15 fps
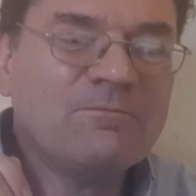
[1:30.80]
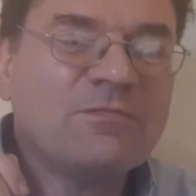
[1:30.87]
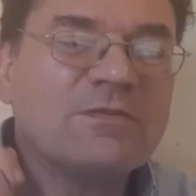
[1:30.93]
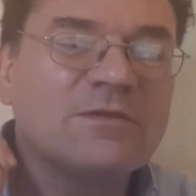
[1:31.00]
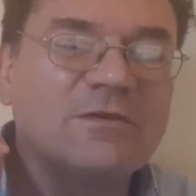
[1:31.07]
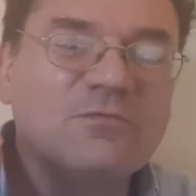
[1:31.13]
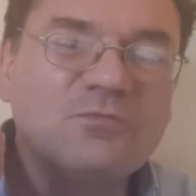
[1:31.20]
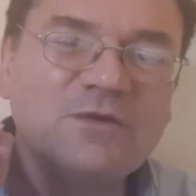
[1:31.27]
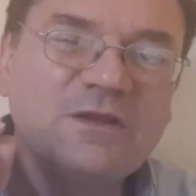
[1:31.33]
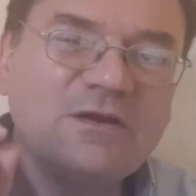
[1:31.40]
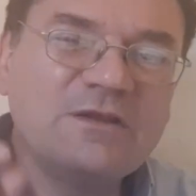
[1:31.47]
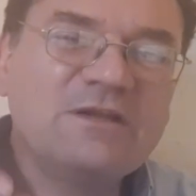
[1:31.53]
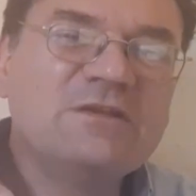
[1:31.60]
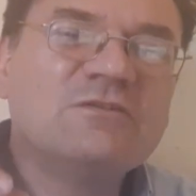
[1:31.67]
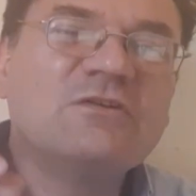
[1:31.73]
No, we are
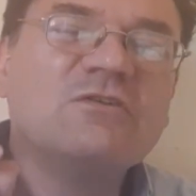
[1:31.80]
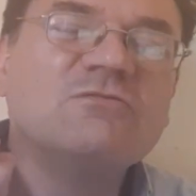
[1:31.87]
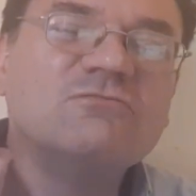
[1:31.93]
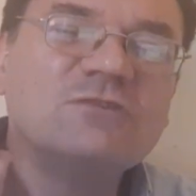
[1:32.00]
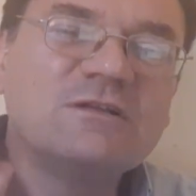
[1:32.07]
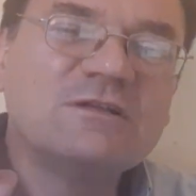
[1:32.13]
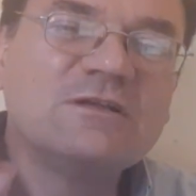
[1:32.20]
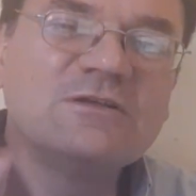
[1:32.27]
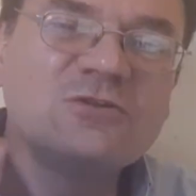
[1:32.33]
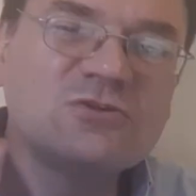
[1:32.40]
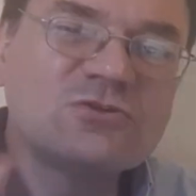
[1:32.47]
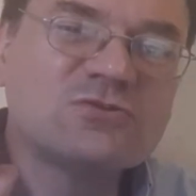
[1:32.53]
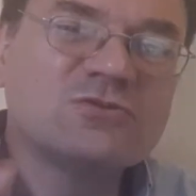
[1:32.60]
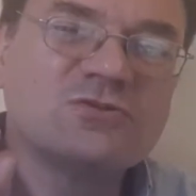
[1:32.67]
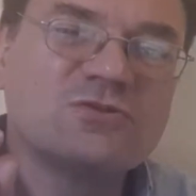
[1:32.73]
in
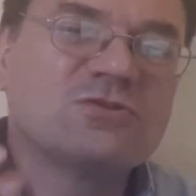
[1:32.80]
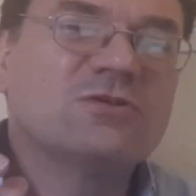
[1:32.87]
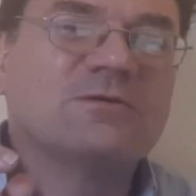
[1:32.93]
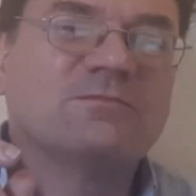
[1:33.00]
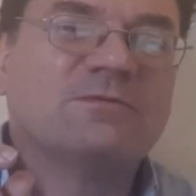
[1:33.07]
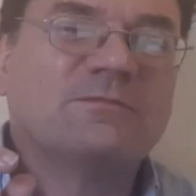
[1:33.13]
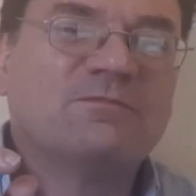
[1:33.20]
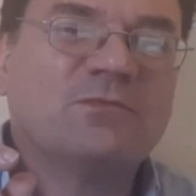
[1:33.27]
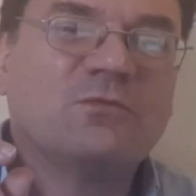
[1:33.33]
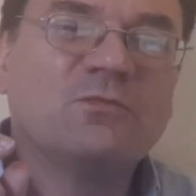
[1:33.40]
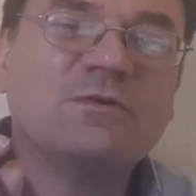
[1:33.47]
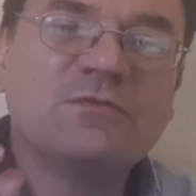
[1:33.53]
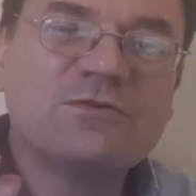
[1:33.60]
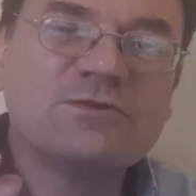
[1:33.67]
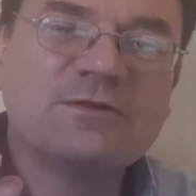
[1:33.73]
relationship
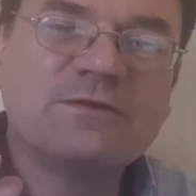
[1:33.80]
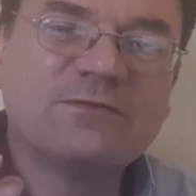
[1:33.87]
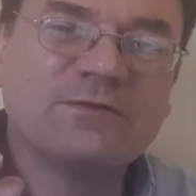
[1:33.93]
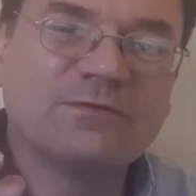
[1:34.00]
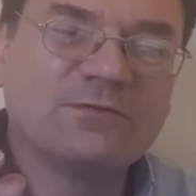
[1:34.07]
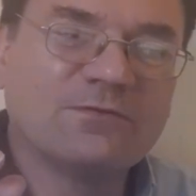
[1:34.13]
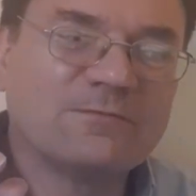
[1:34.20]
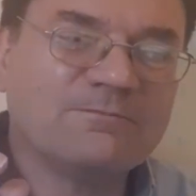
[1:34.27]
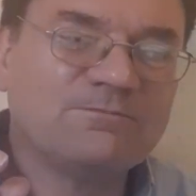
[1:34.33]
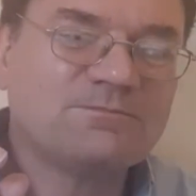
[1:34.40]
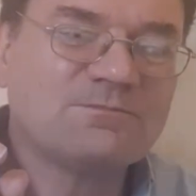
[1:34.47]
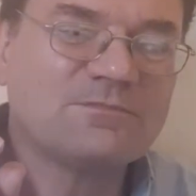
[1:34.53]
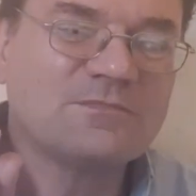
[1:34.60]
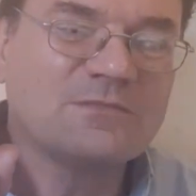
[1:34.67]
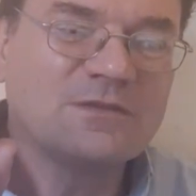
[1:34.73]
with Jesus.
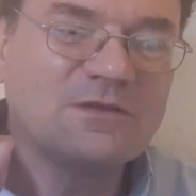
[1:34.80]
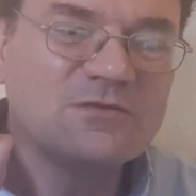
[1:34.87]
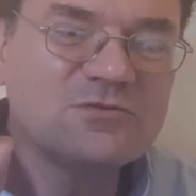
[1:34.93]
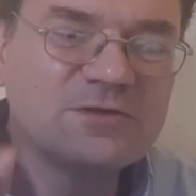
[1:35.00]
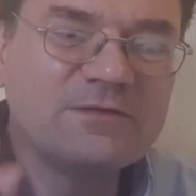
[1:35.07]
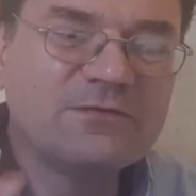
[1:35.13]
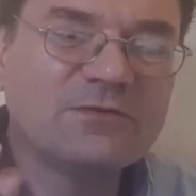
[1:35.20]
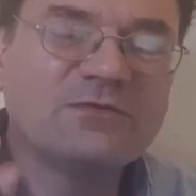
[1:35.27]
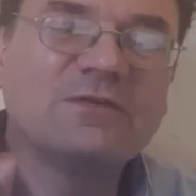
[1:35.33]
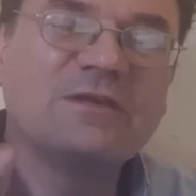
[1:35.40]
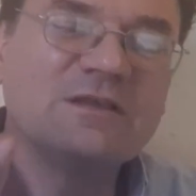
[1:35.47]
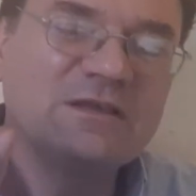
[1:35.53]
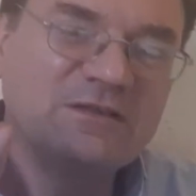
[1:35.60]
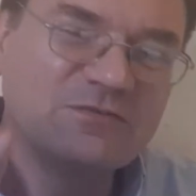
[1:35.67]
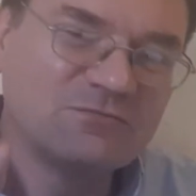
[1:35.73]
Jesus
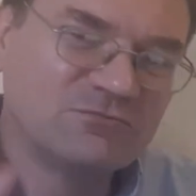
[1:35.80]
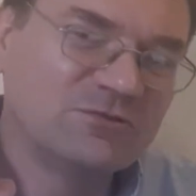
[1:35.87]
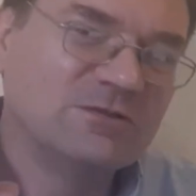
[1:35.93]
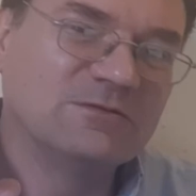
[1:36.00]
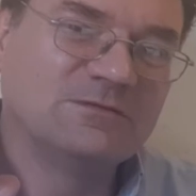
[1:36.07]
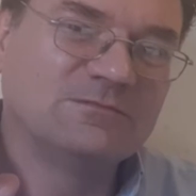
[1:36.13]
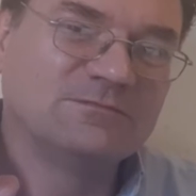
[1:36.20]
is real.